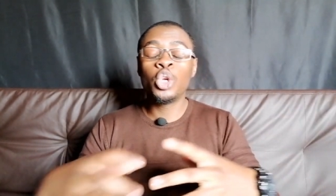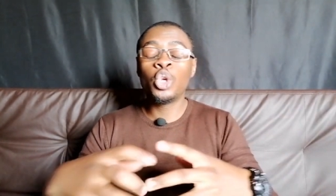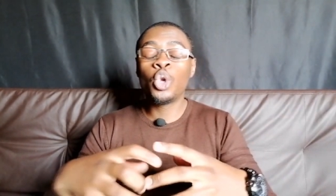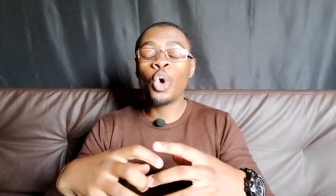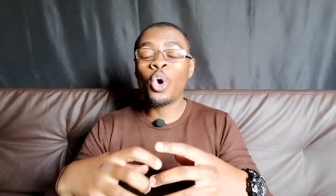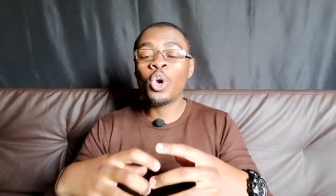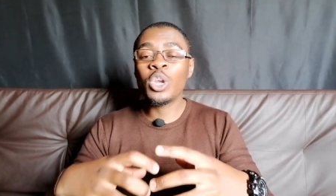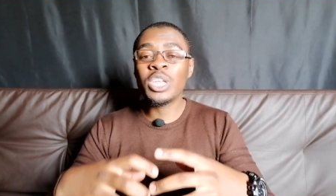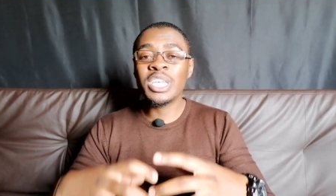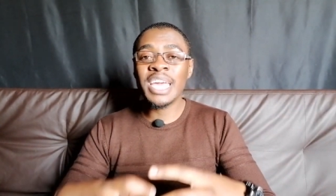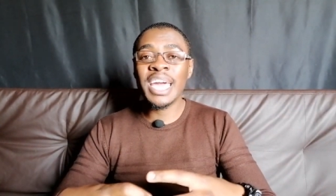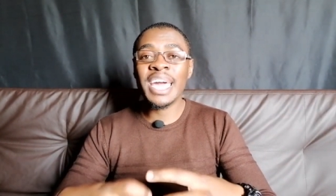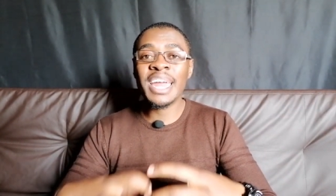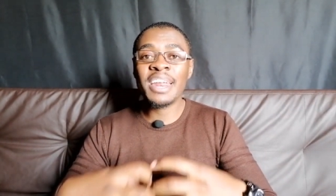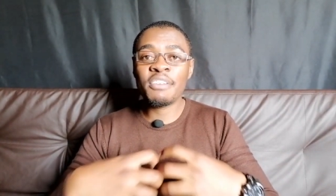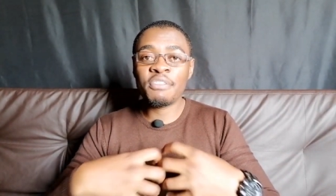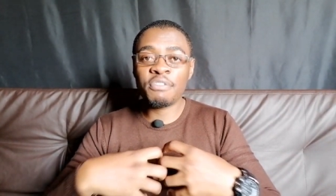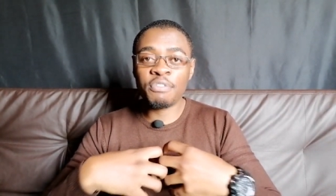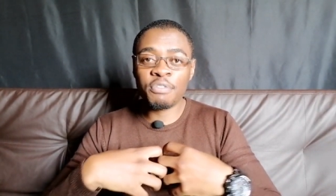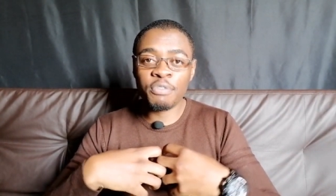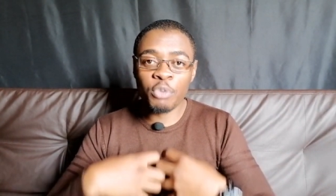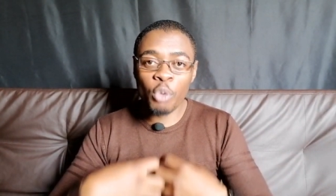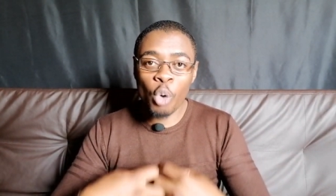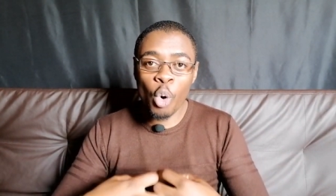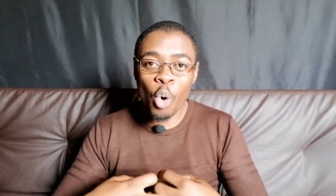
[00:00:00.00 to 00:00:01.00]
don't get a
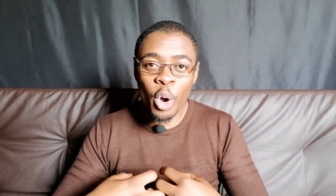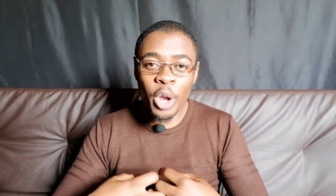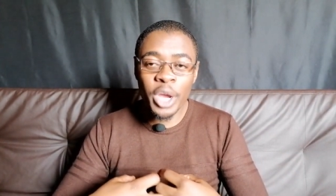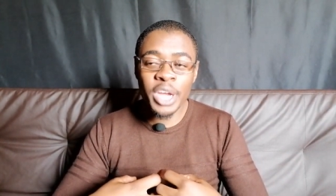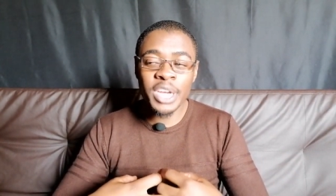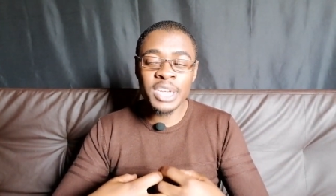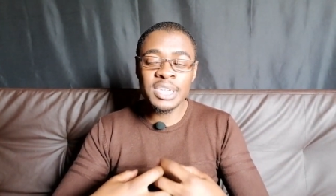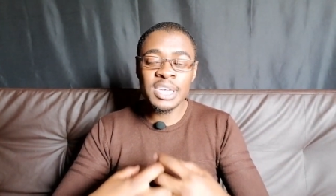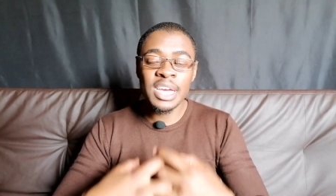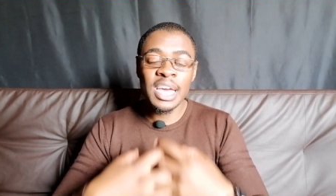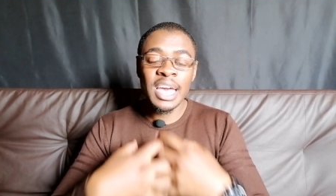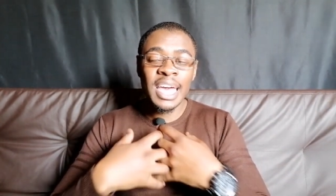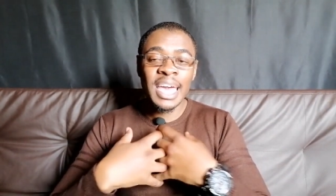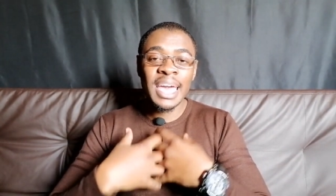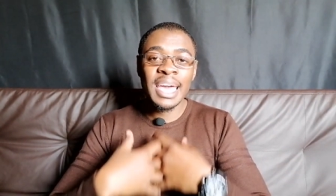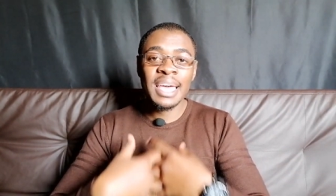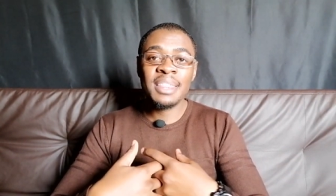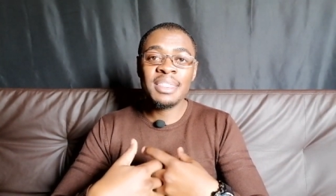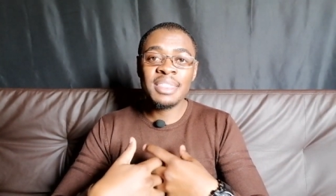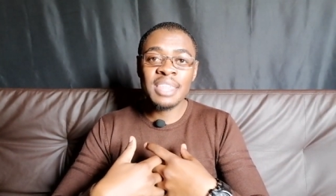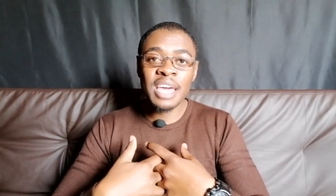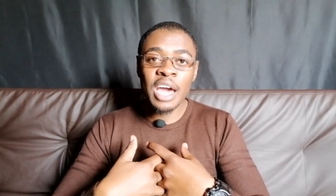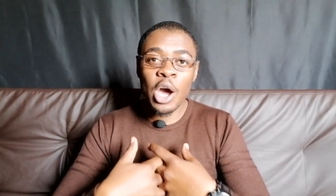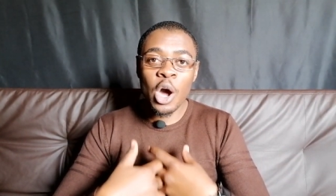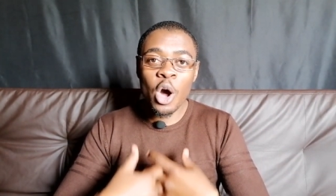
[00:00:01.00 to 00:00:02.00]
void
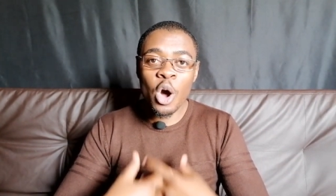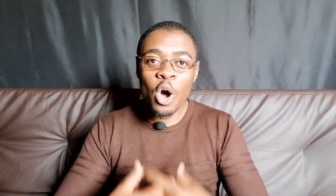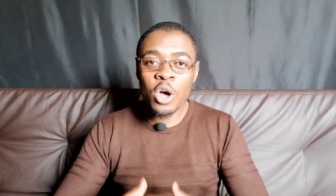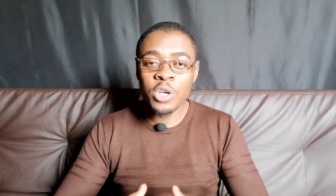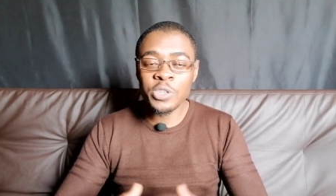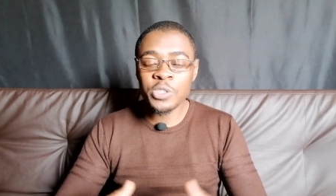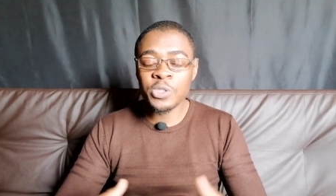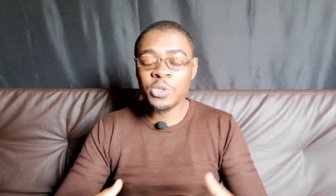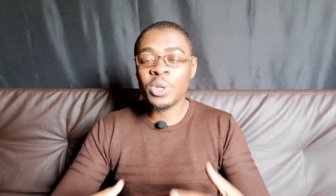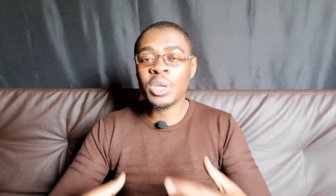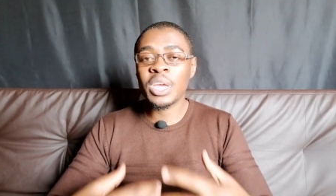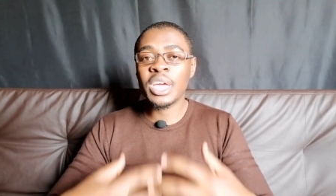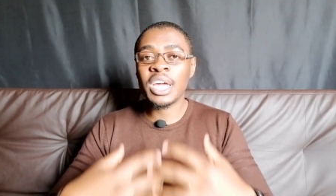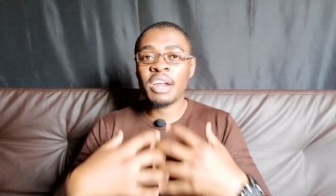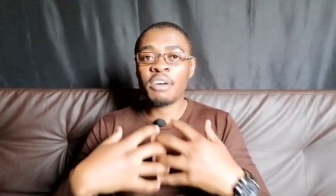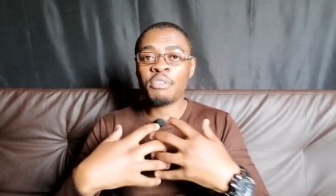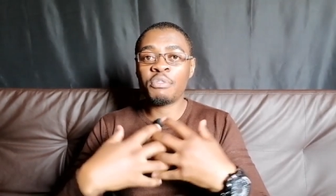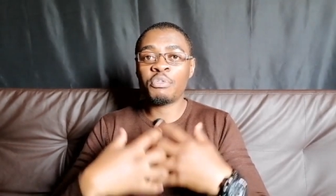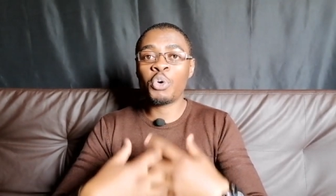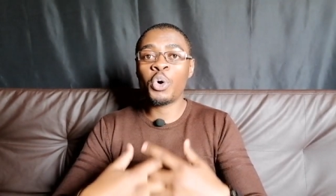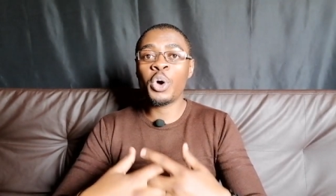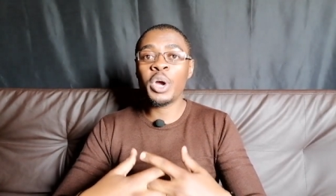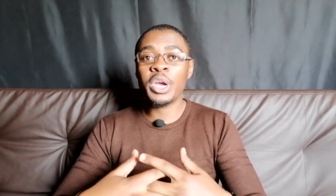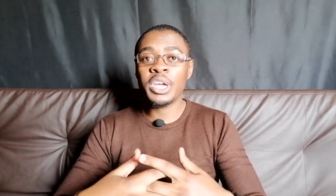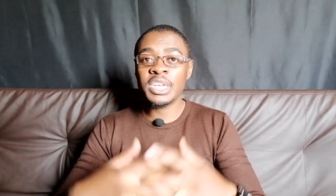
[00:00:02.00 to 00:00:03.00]
in their hearts, don't get a
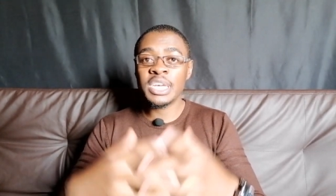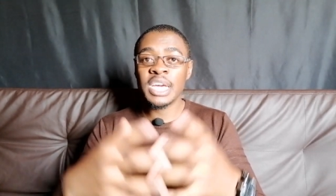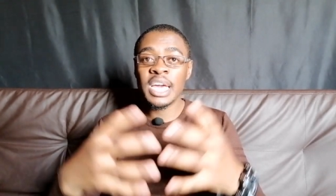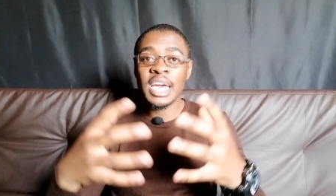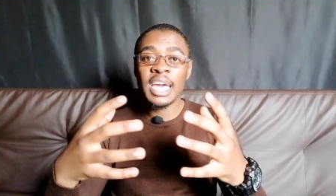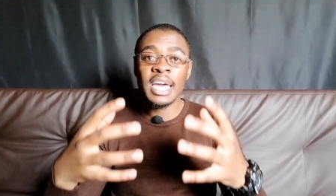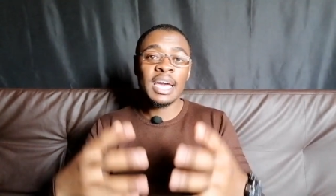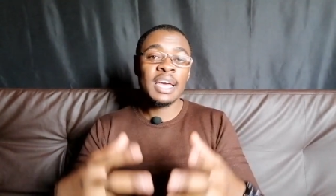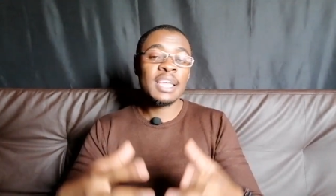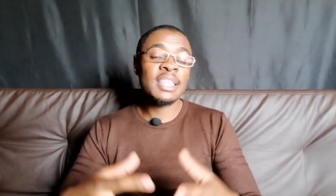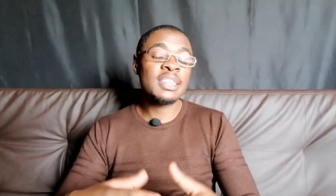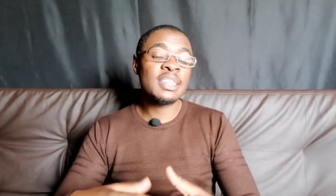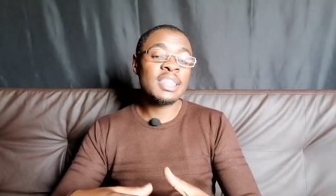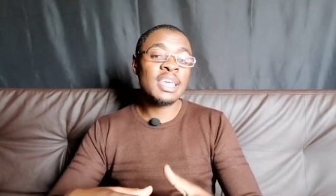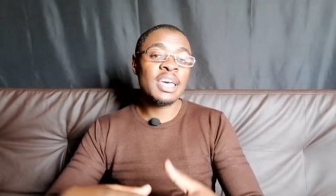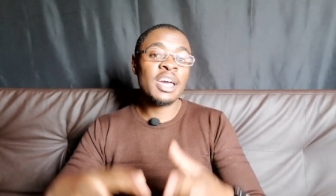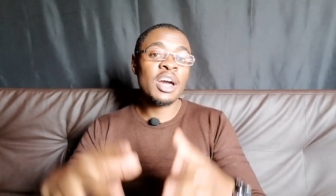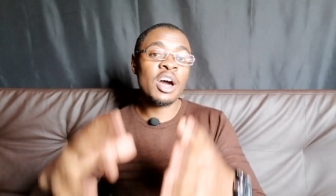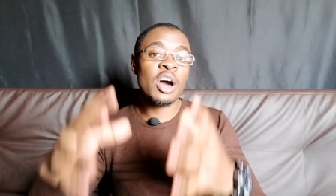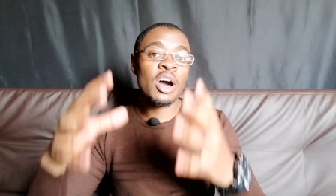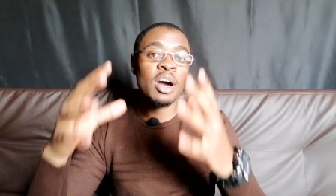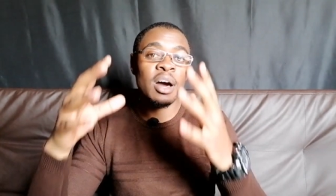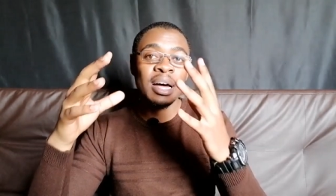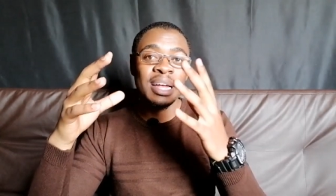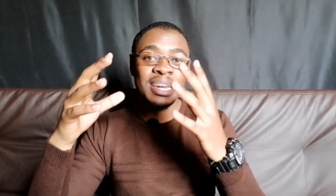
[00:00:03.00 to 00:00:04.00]
void in
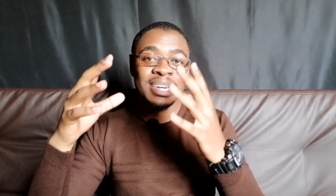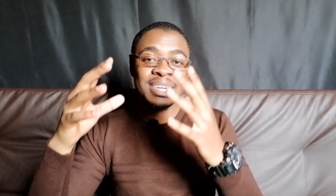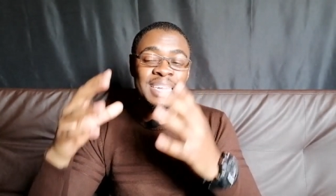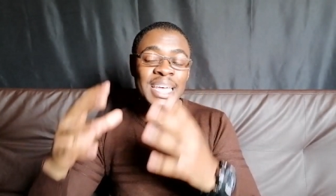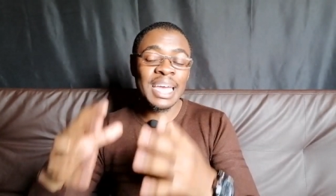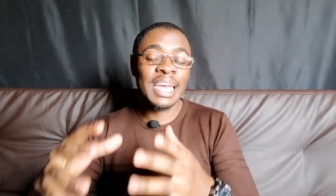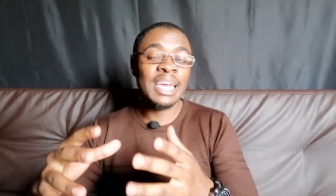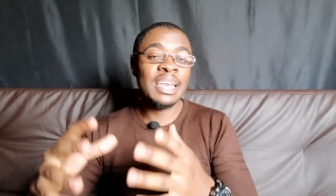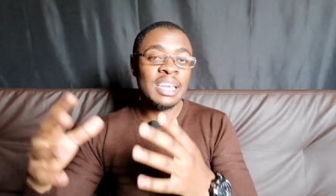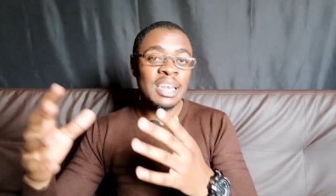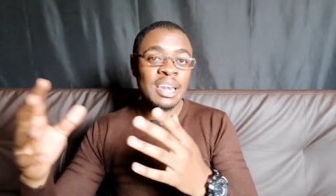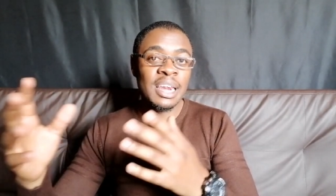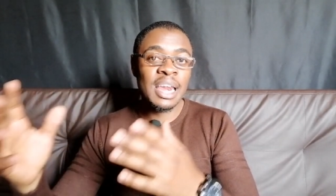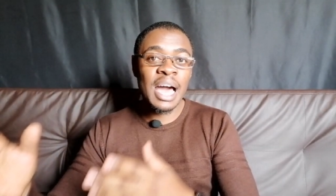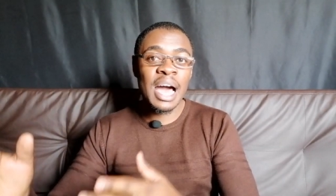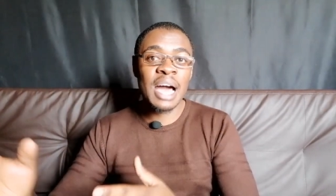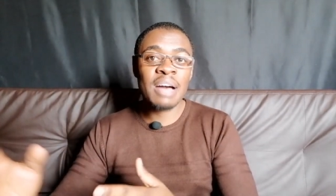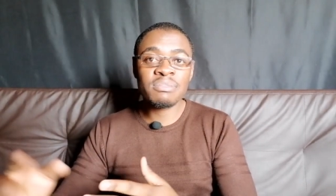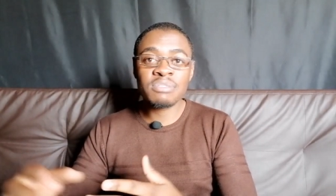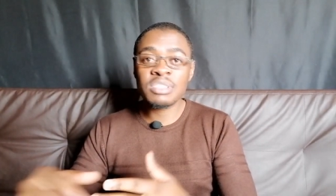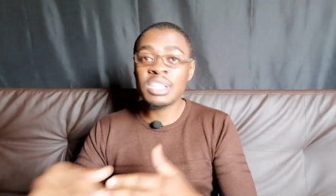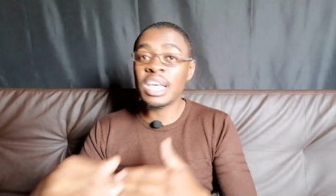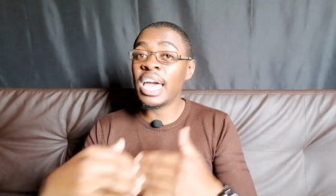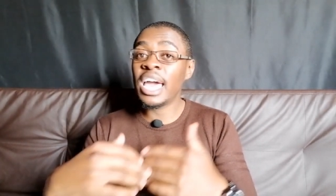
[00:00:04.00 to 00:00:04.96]
their daily lives.